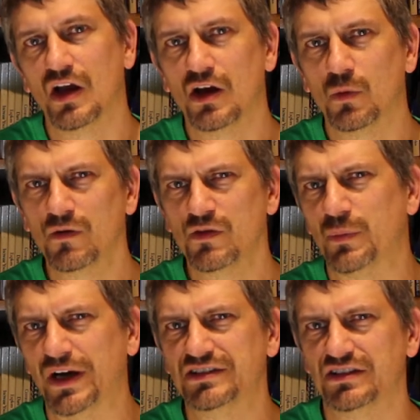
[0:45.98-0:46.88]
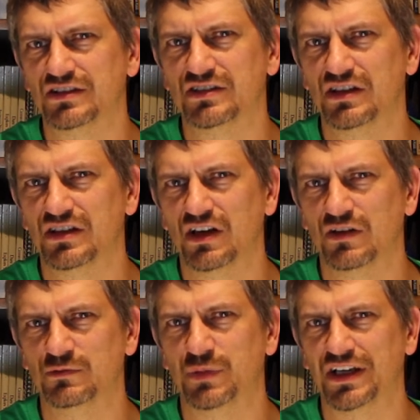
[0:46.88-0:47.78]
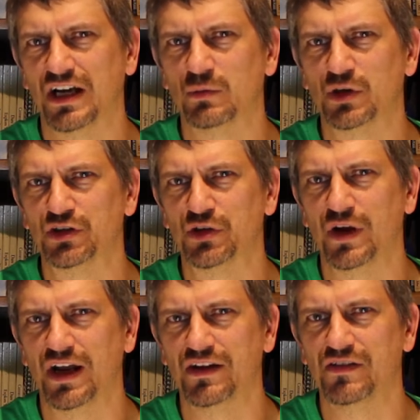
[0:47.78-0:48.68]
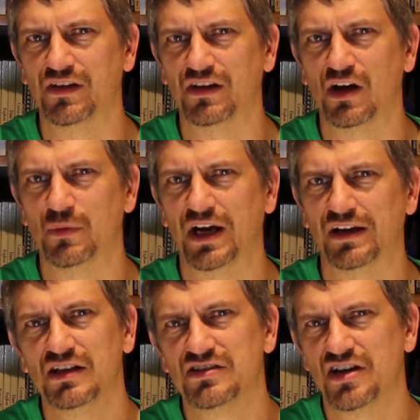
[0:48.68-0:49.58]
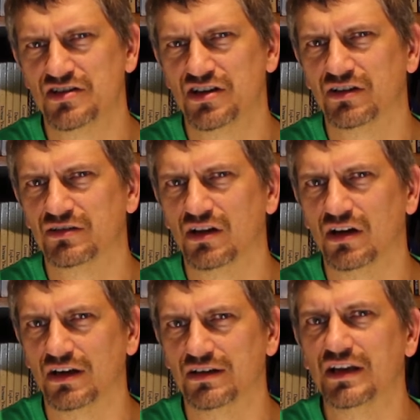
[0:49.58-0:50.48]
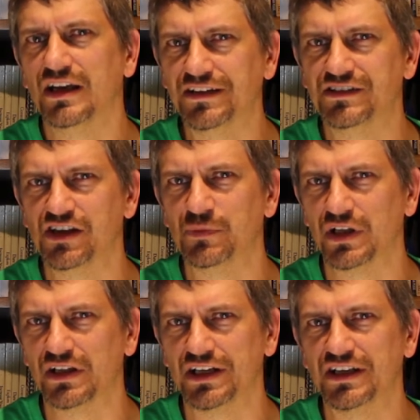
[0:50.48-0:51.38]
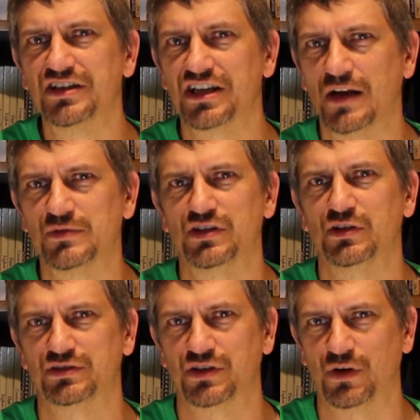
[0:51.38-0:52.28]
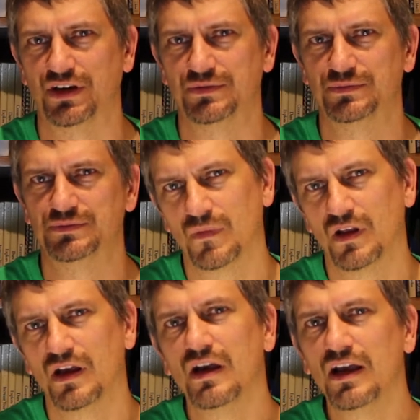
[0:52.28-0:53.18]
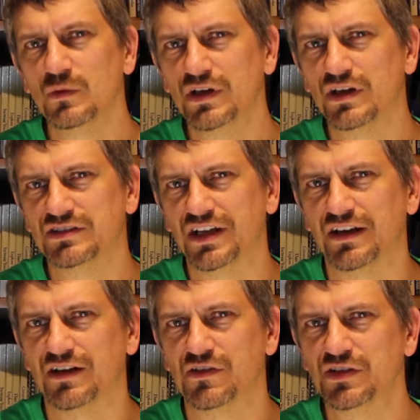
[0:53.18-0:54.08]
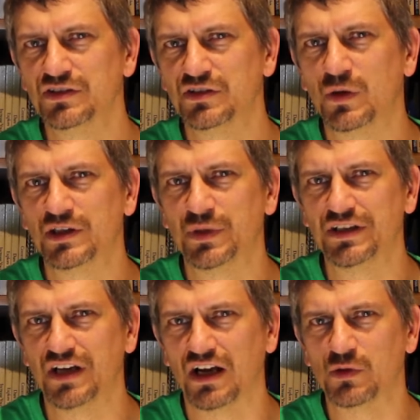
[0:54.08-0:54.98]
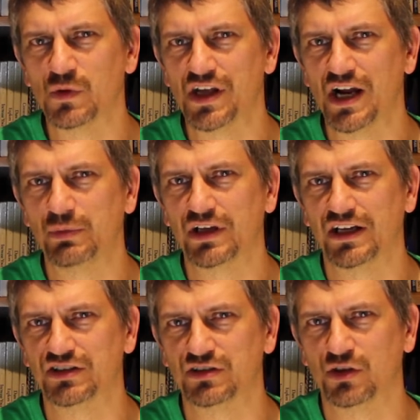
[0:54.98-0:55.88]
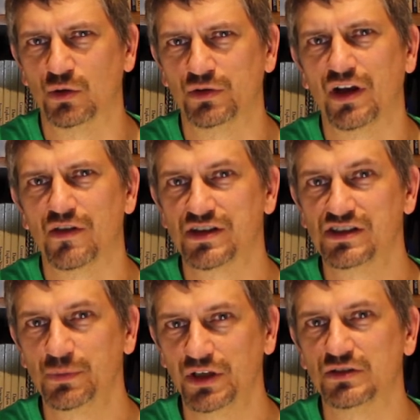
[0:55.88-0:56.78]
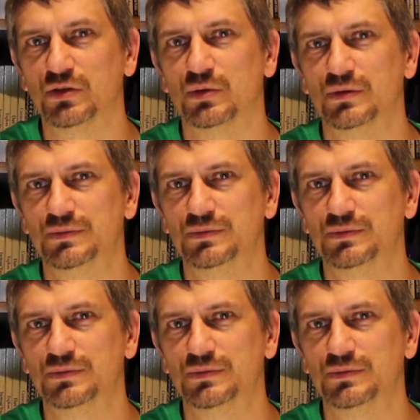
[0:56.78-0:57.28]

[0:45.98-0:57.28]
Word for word: One of the basics of being able to do anything about teaching online is the ability to capture your screen. In Windows 10, this has always been done with an application called the Snipping Tool.